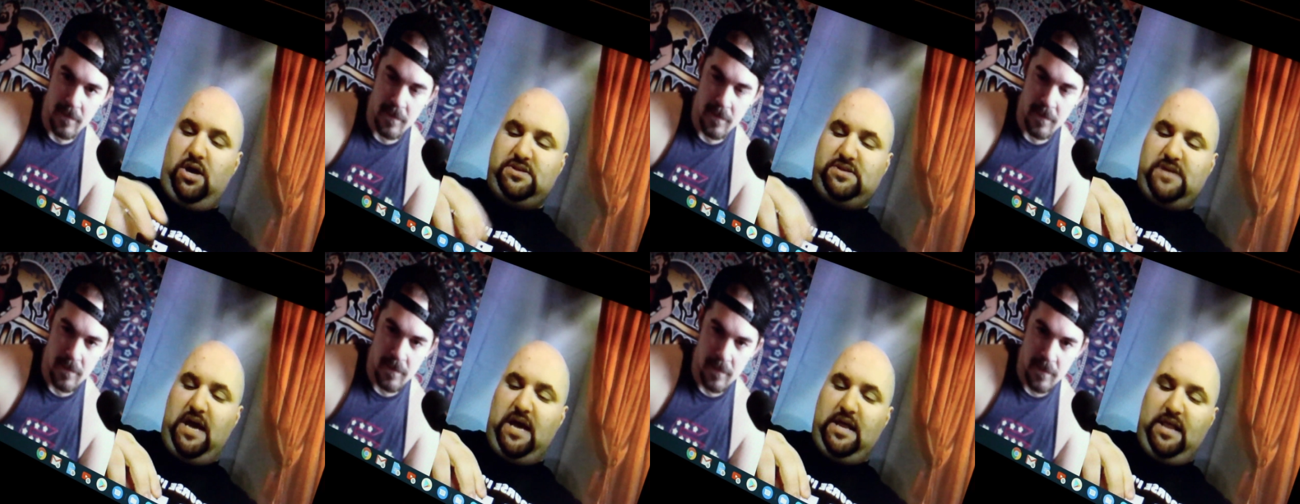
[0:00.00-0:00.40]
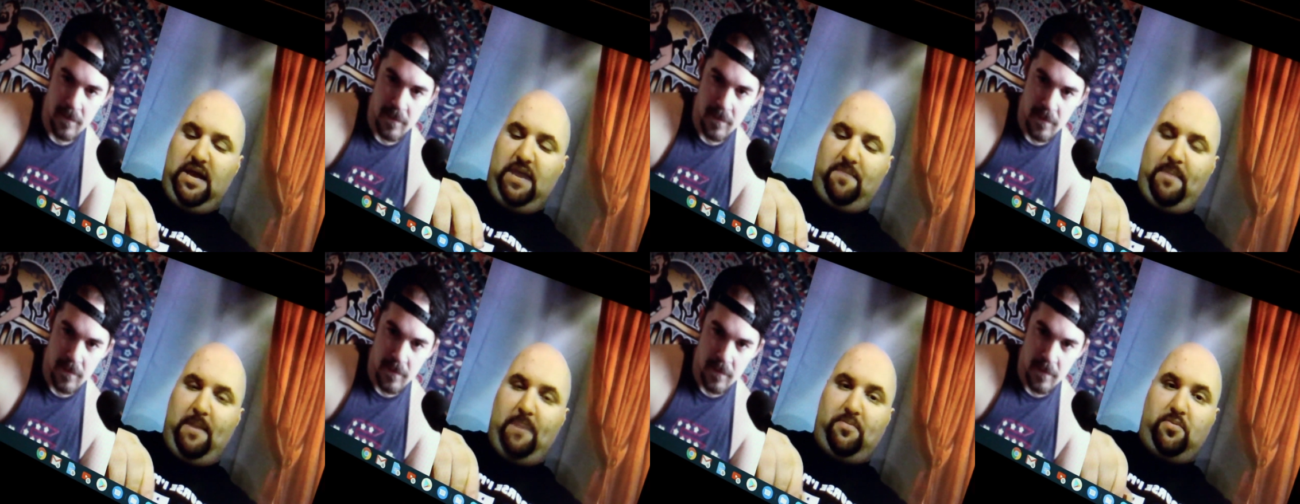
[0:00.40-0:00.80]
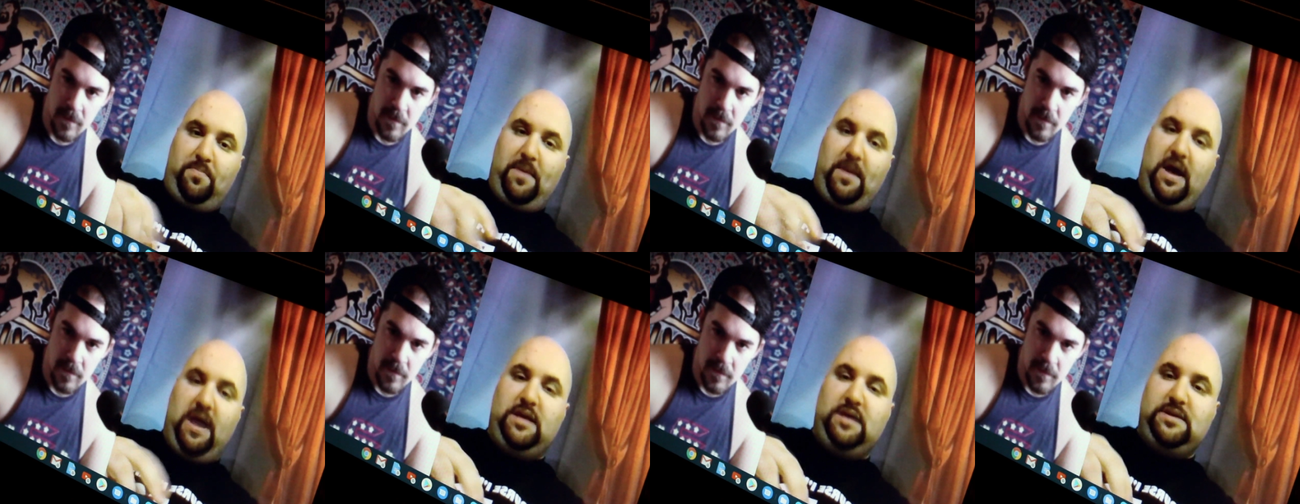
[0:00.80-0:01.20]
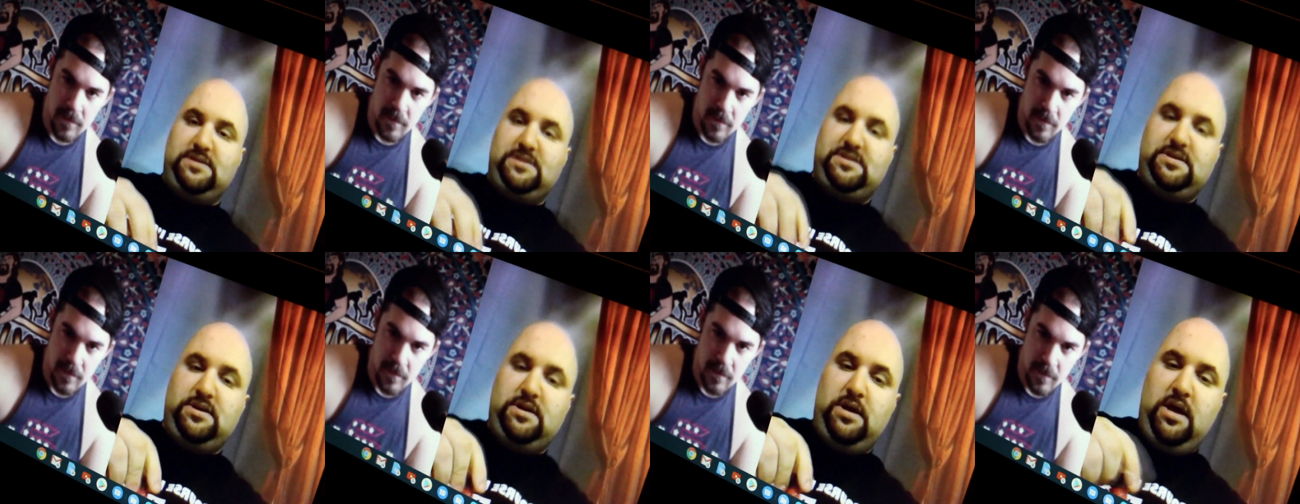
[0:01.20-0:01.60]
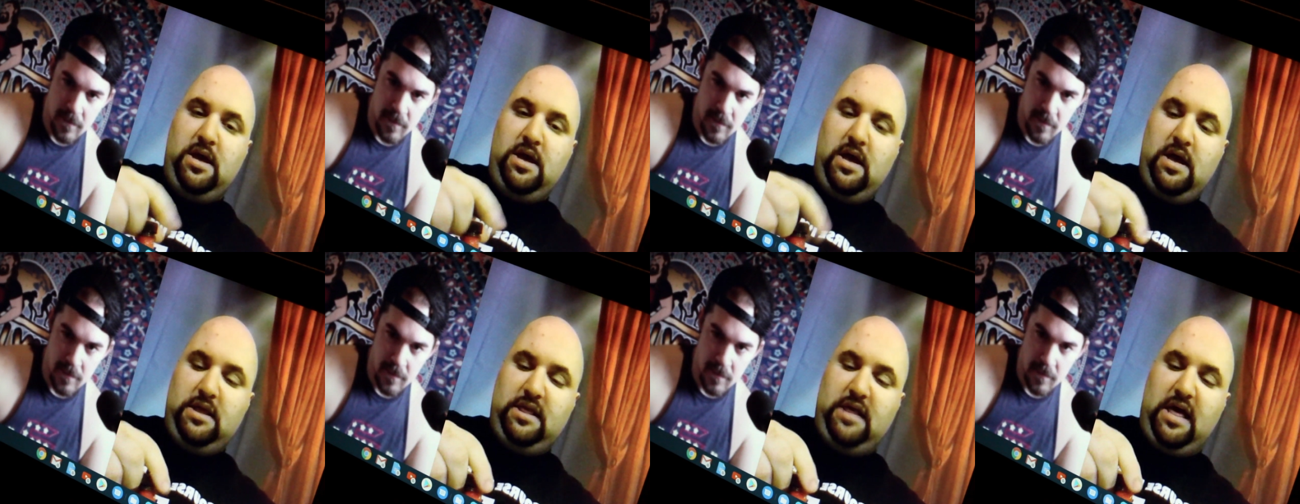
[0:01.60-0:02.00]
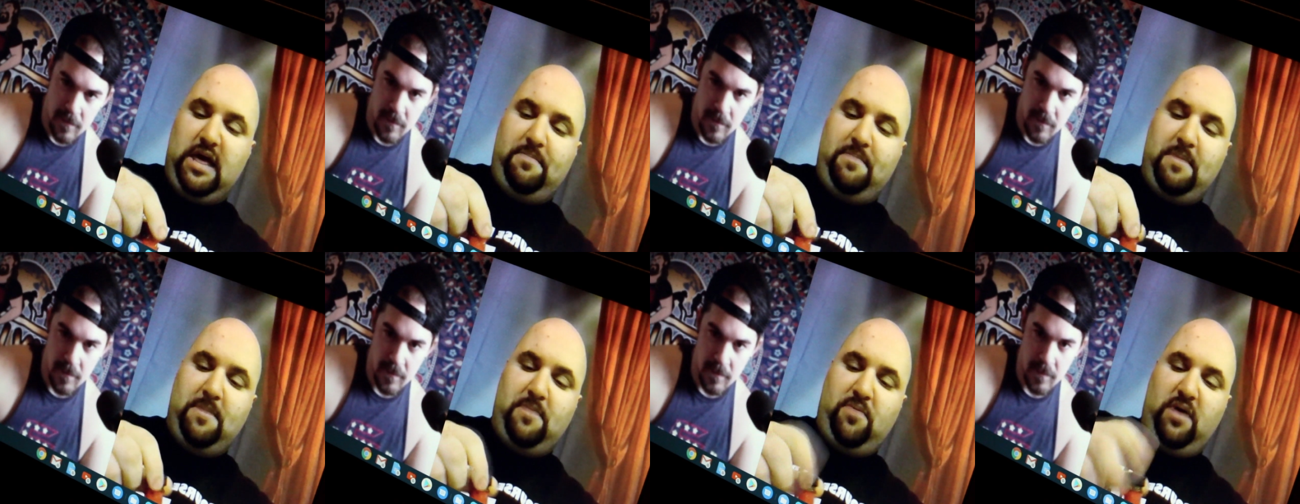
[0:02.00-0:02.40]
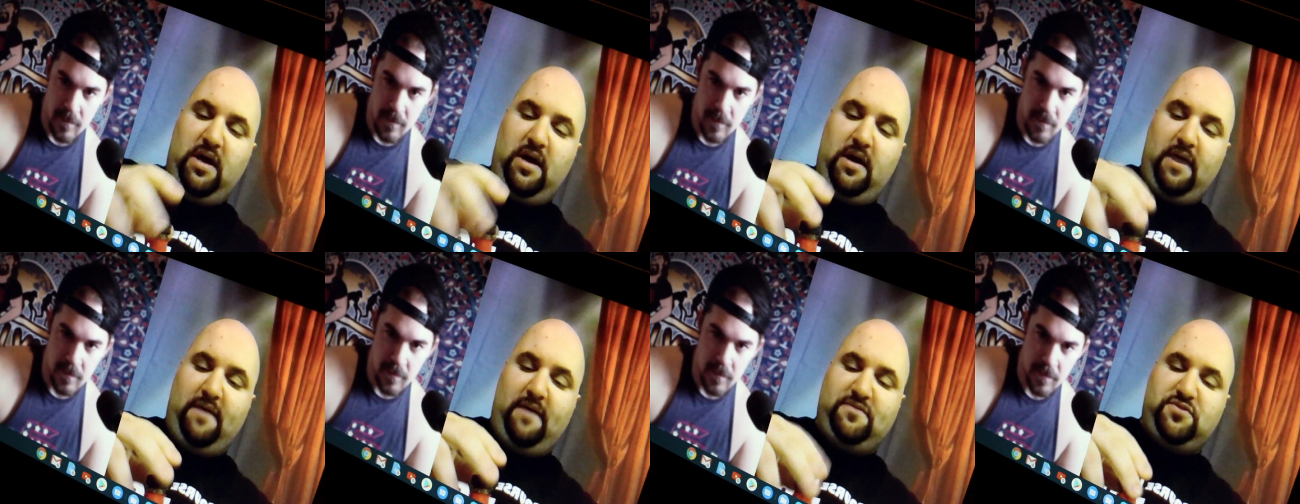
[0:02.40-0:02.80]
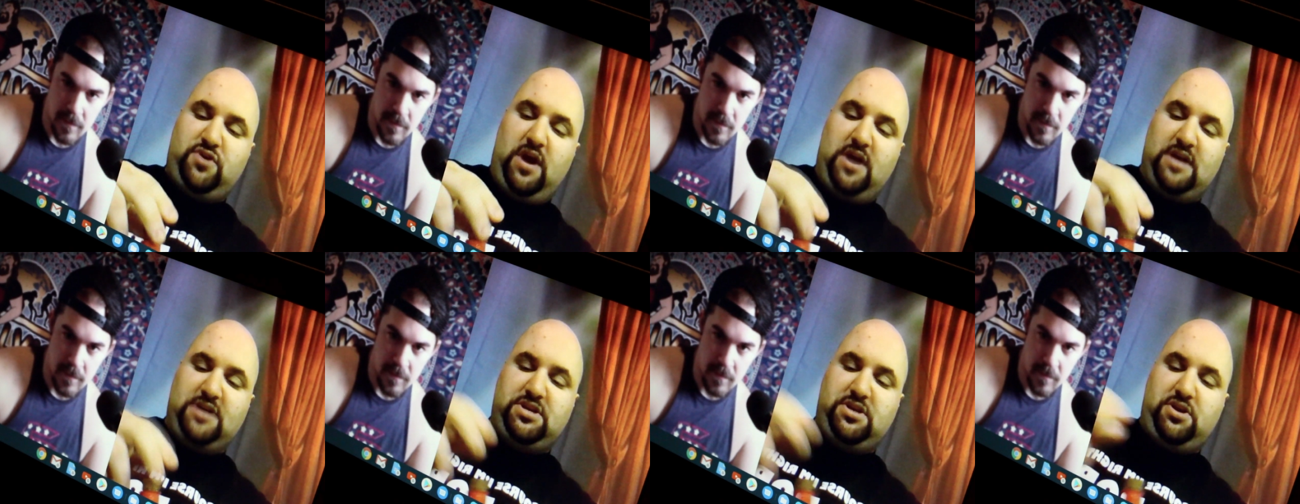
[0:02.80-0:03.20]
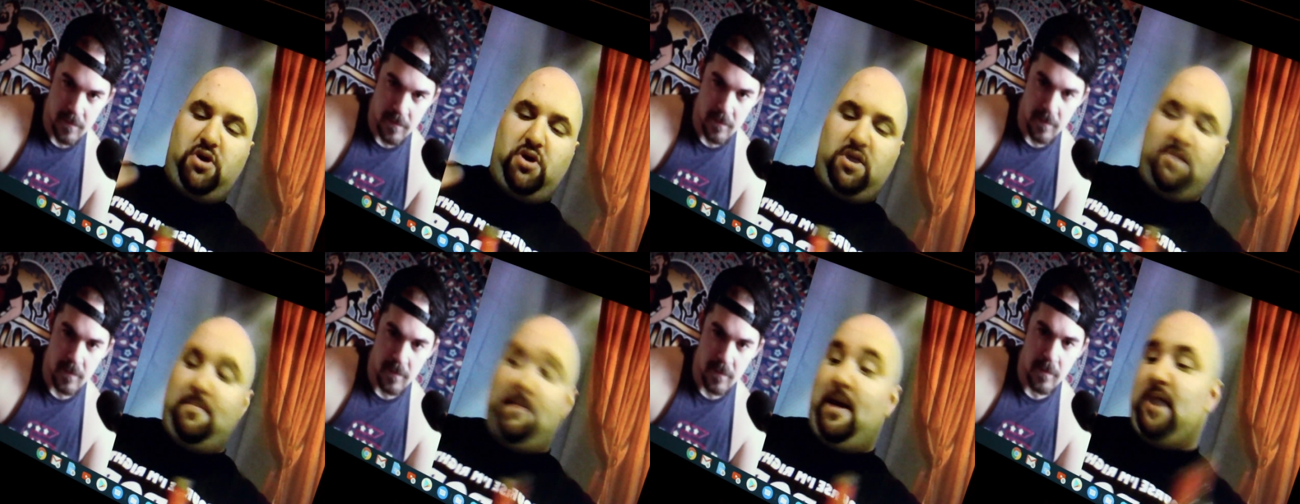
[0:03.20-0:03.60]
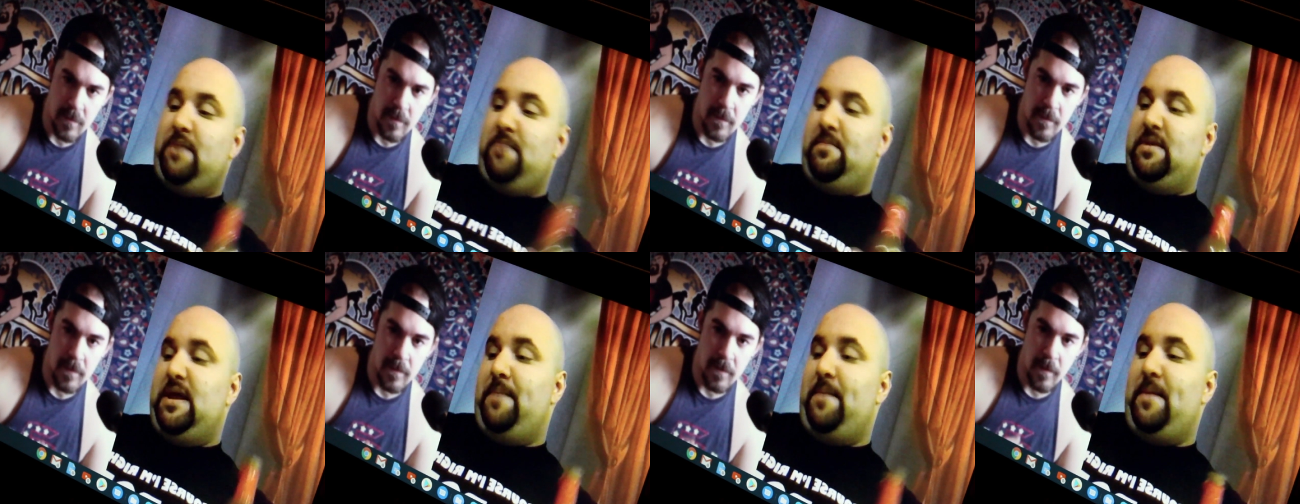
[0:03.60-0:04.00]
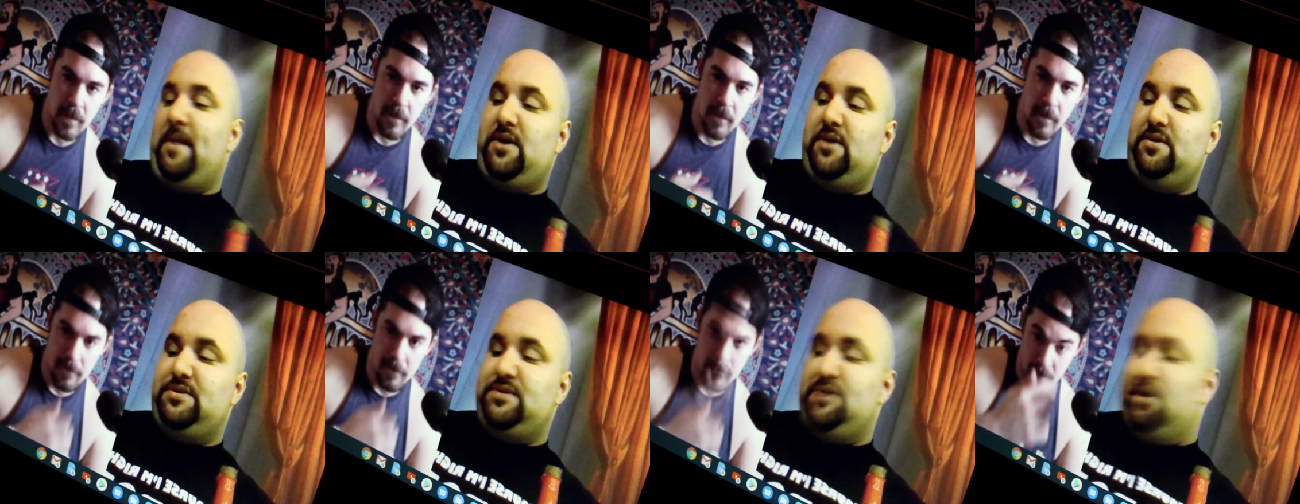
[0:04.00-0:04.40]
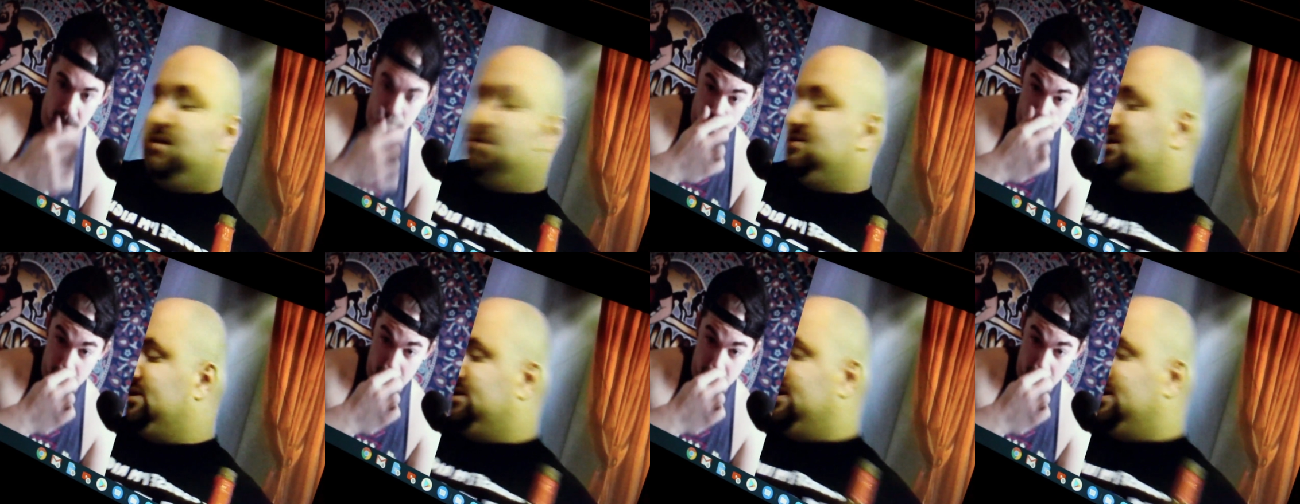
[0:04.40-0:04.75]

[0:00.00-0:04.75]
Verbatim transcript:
Speaker 1: I like Pepper Palace a lot of people have trash to talk about them, but they make good sauces, and